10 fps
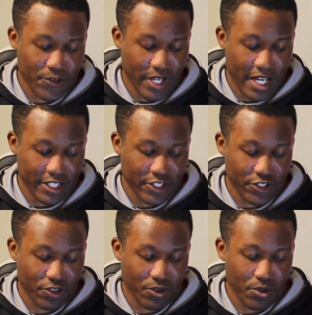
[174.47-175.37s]
Sri Lanka
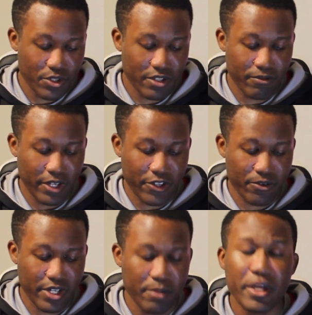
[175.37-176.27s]
just cruised to
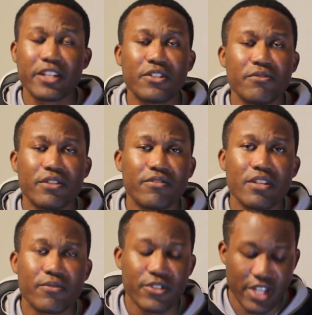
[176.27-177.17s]
victory, making
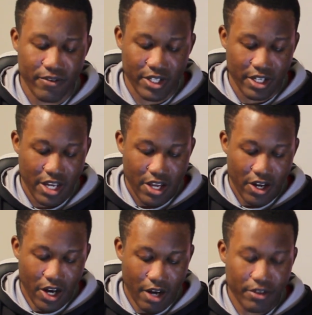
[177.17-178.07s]
215 for 7
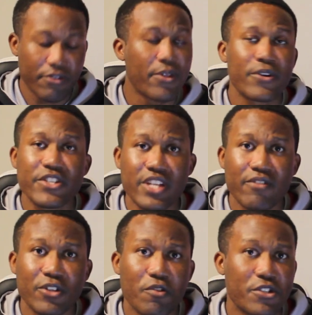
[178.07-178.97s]
off of
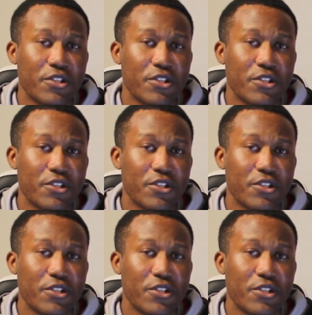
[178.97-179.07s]
37 overs.